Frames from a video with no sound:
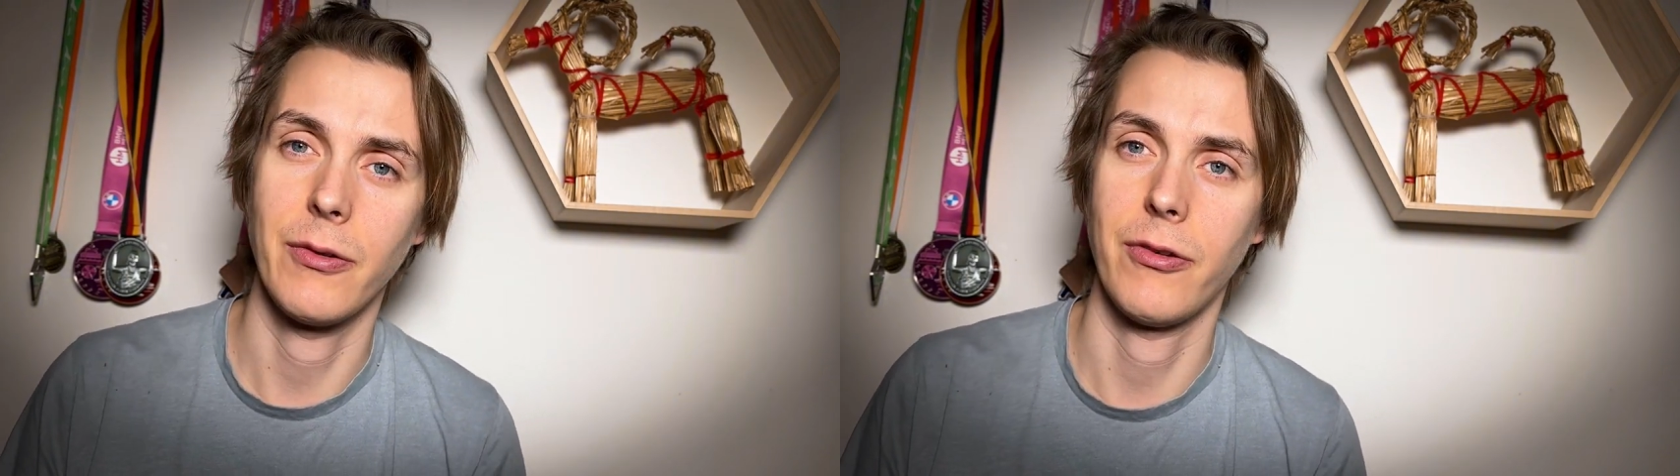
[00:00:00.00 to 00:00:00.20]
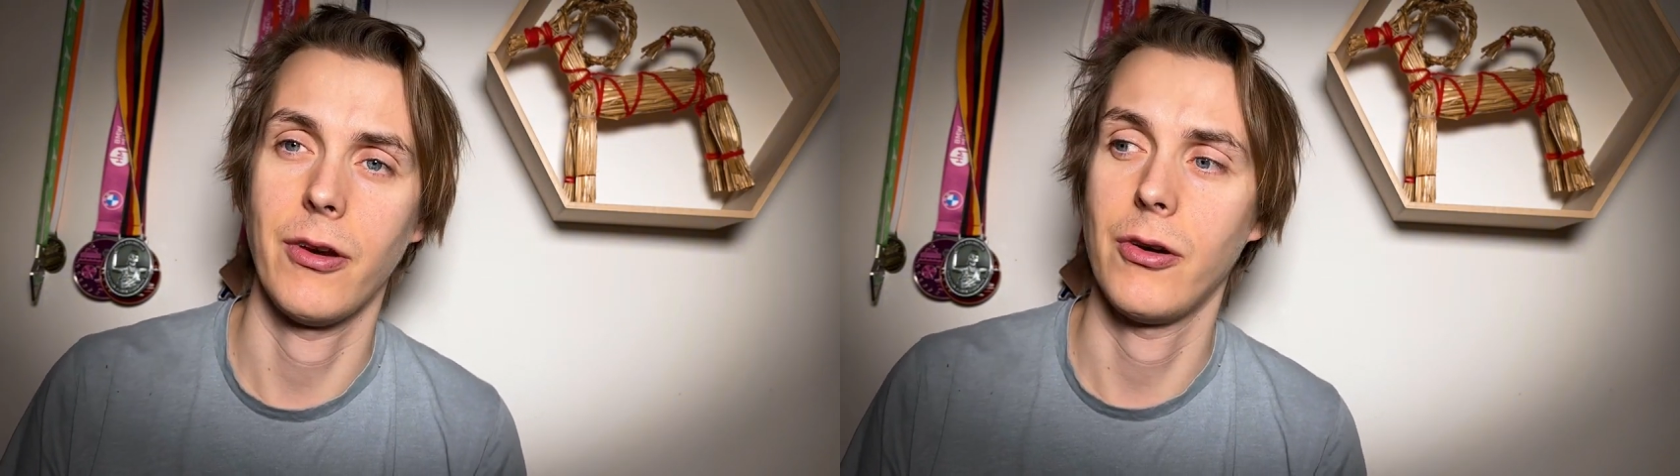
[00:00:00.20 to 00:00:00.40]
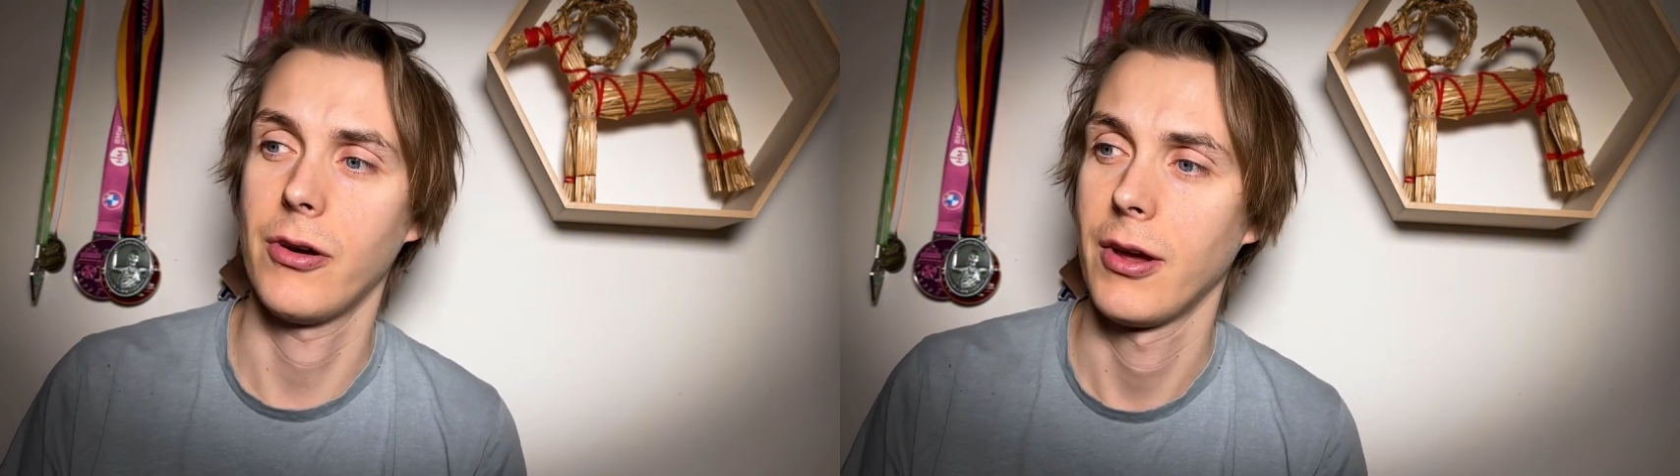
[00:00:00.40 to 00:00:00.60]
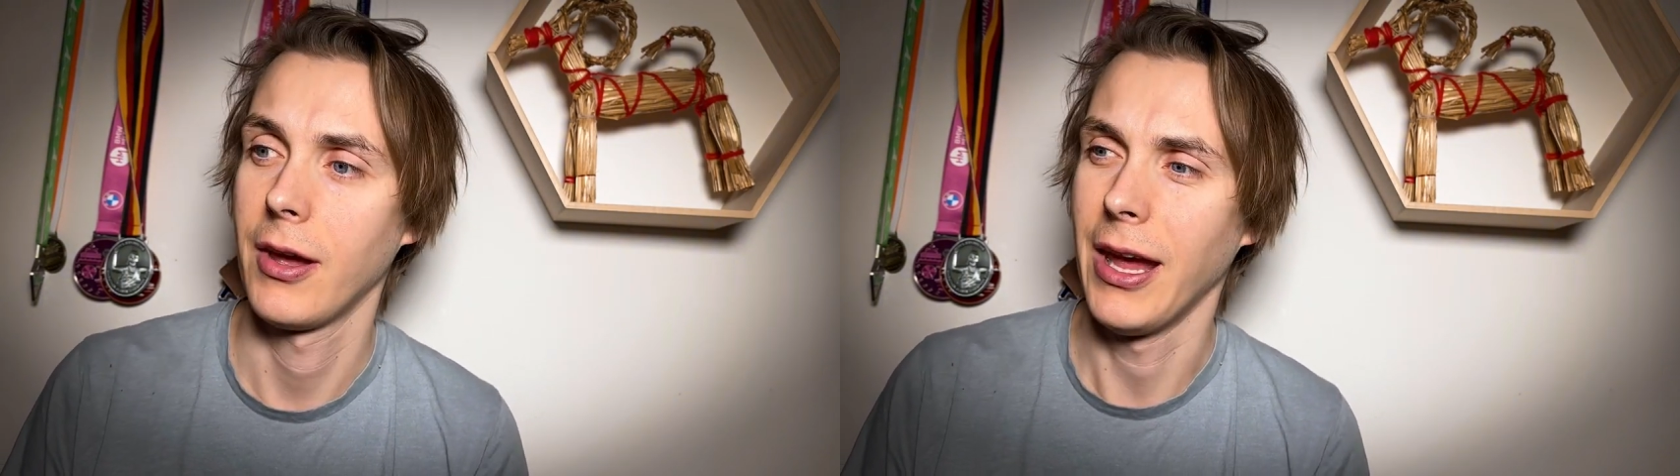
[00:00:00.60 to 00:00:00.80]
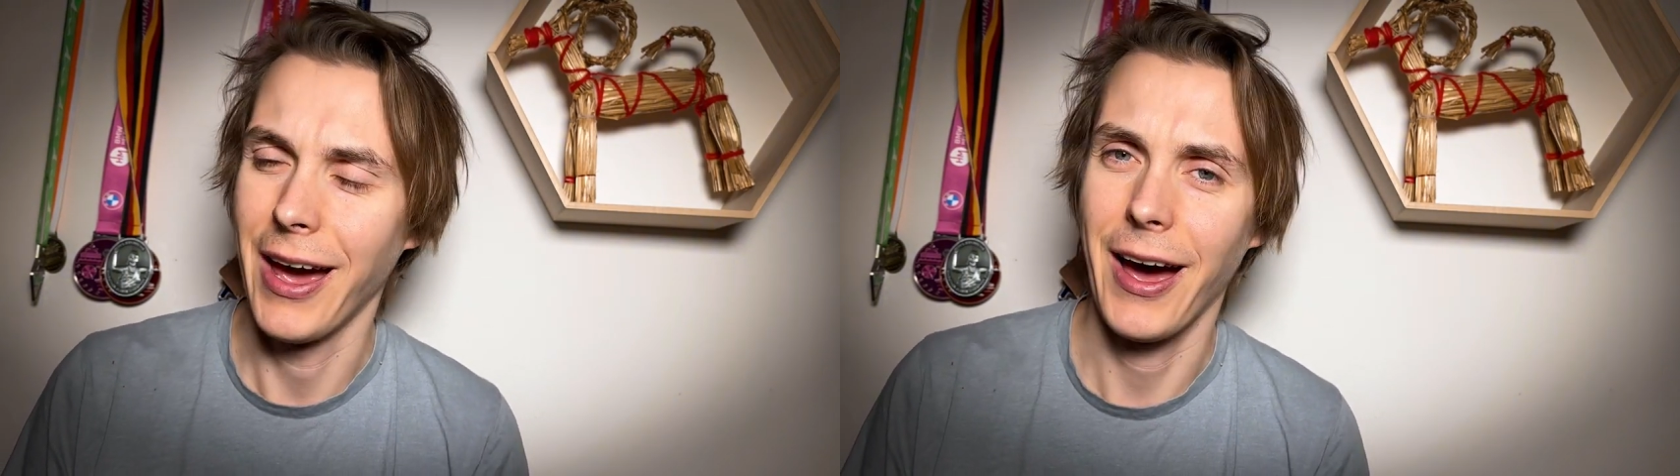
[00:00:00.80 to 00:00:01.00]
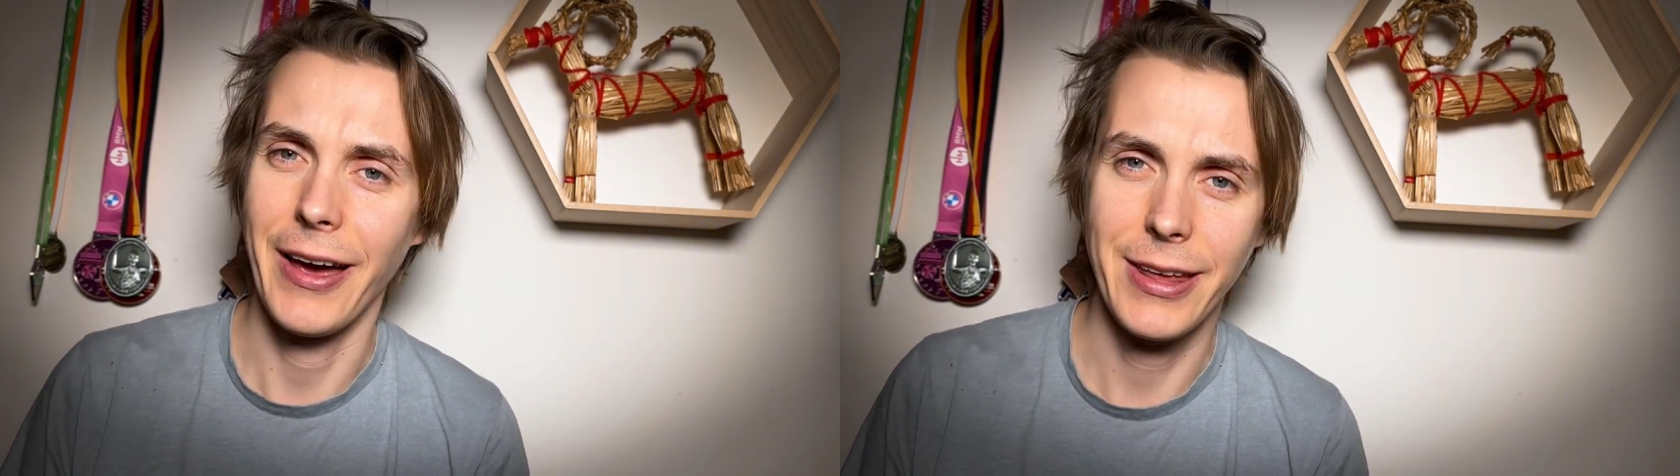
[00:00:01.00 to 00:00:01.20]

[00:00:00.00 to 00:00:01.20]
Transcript: So I